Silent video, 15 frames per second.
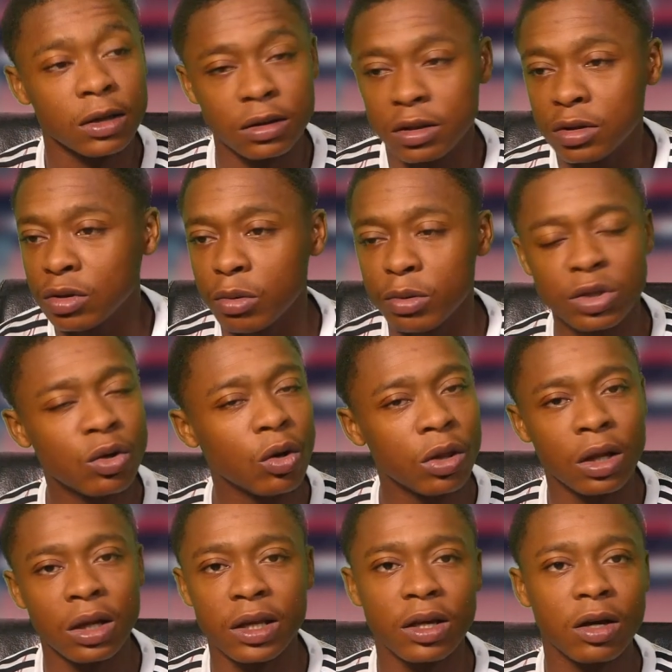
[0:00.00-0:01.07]
He's got
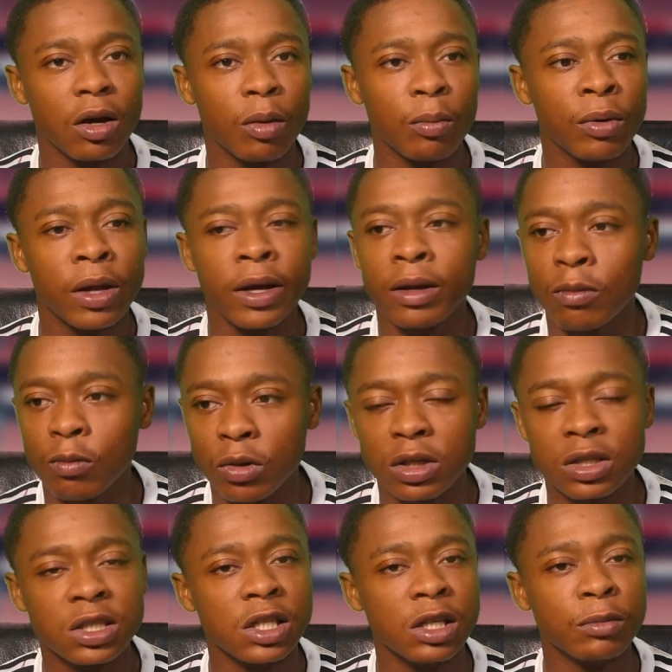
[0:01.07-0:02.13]
the link-up play. Want
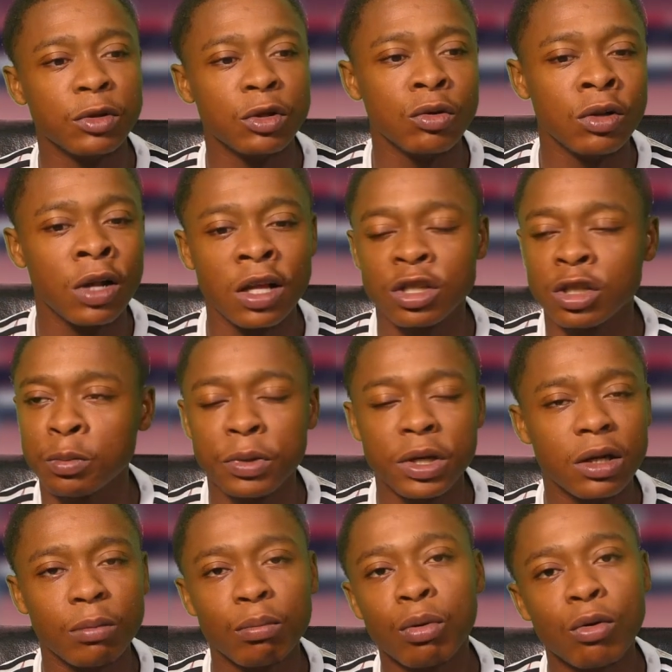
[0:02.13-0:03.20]
to see him do that. Just be
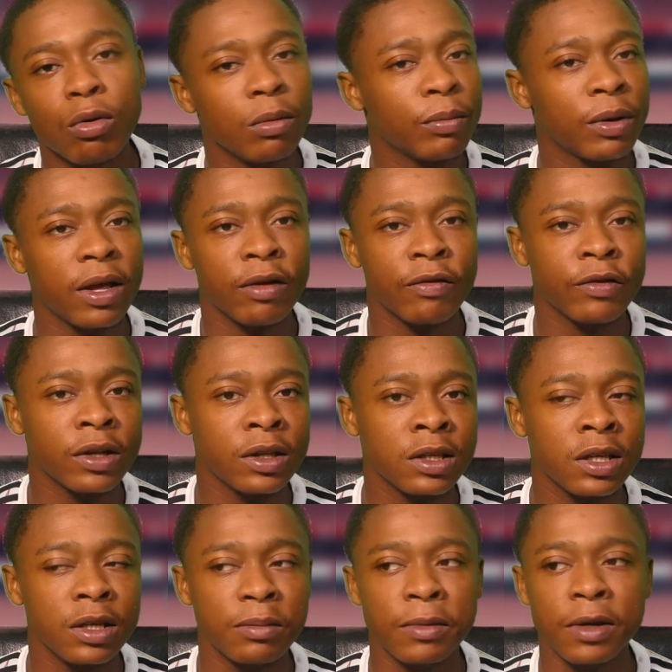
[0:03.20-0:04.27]
an important player for the
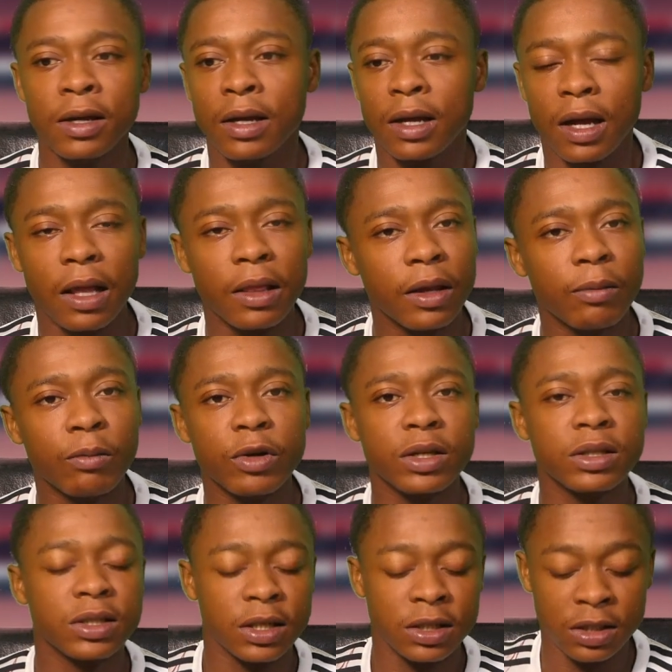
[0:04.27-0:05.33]
team. And then we
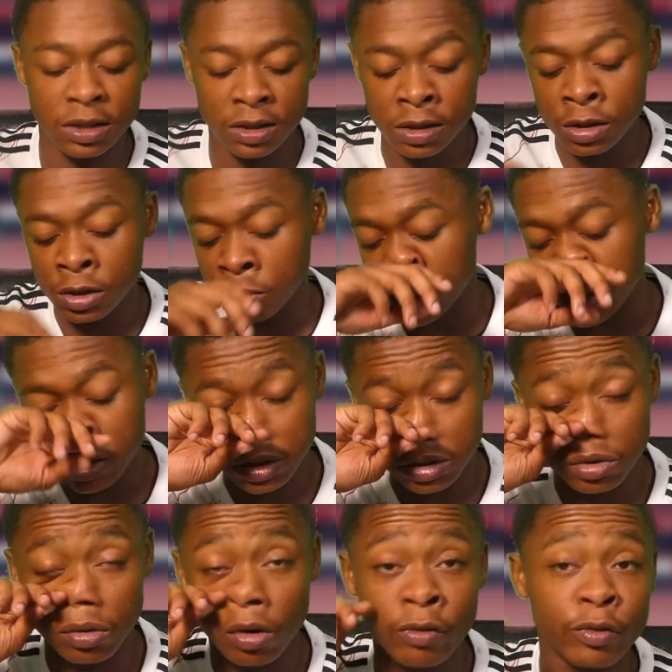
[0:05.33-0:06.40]
assess his
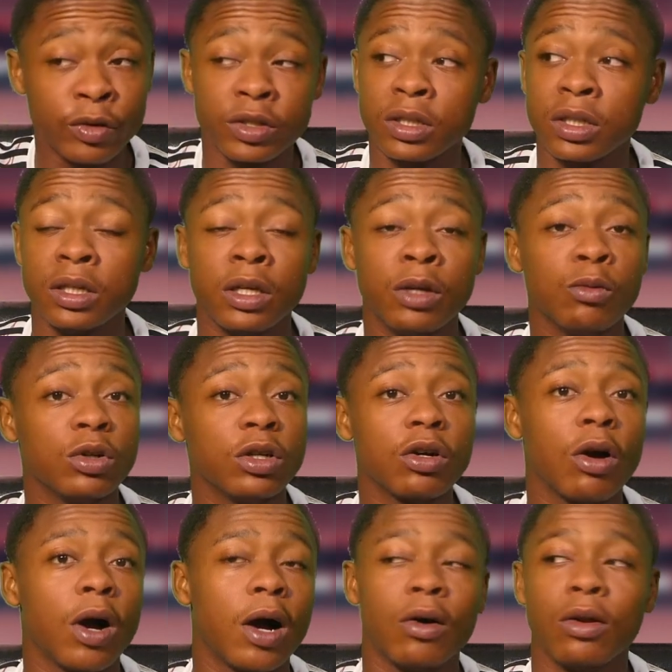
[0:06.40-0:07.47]
situation. Obviously, he wouldn't
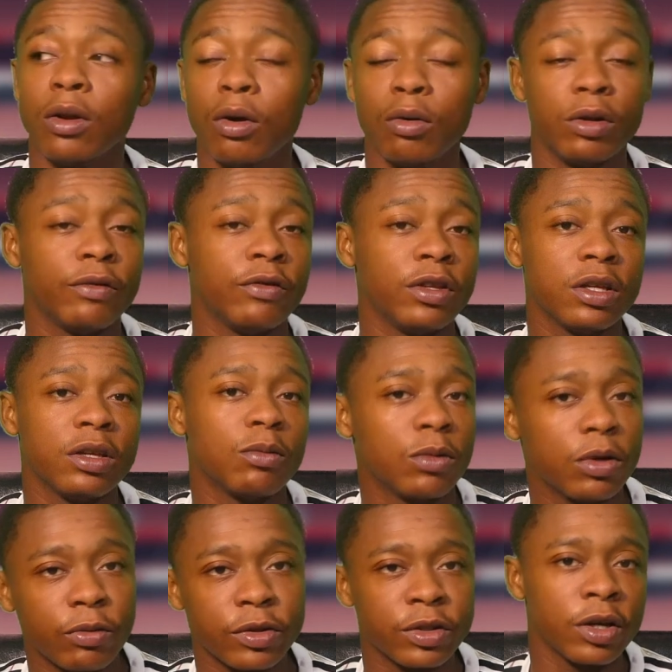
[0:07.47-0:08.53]
go out on loan if he didn't
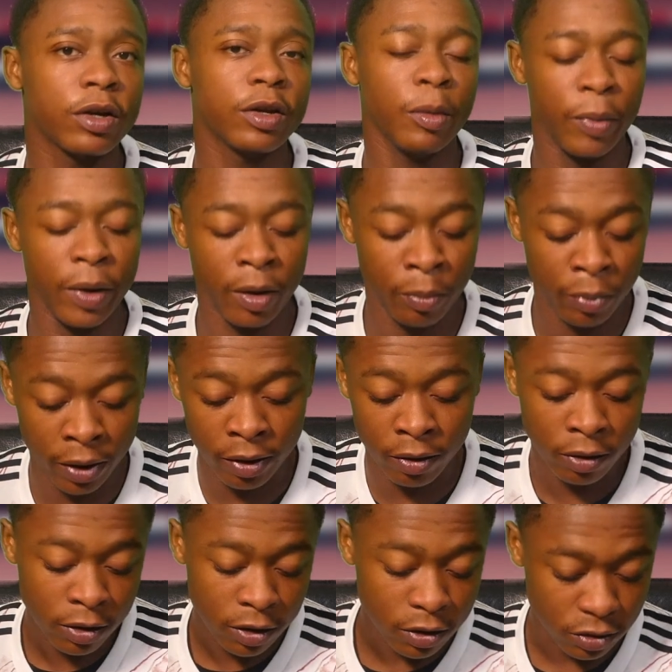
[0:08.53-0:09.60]
want to return a better
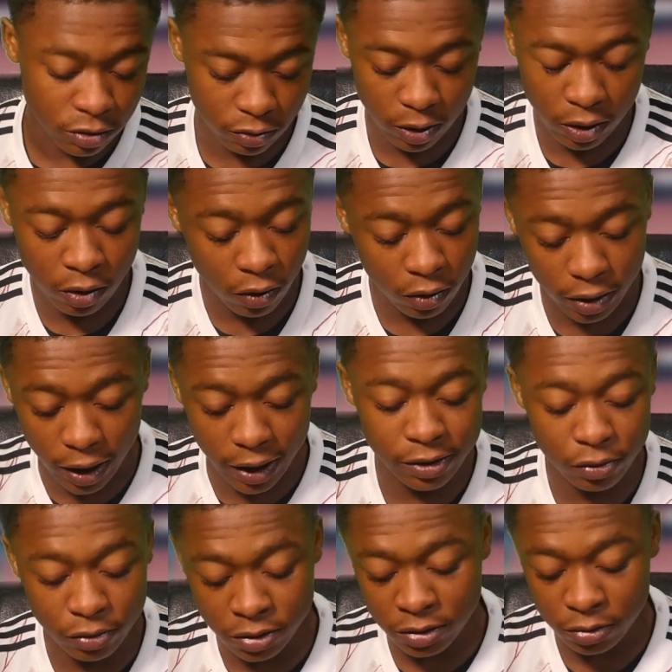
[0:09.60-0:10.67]
player. So I can't
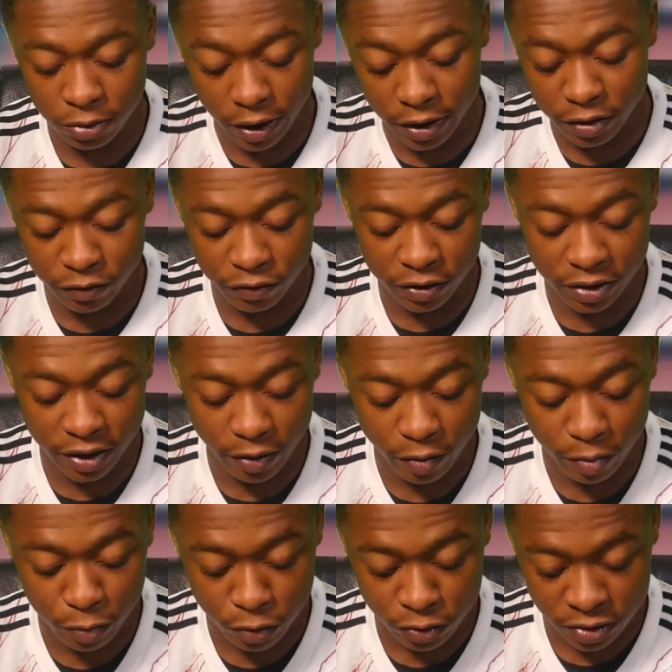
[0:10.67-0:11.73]
add on to anything
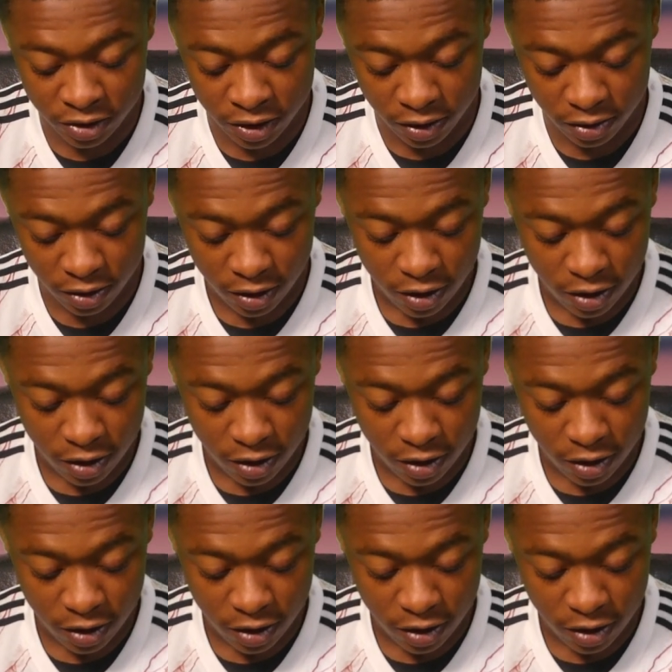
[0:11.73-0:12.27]
Darren Moore said.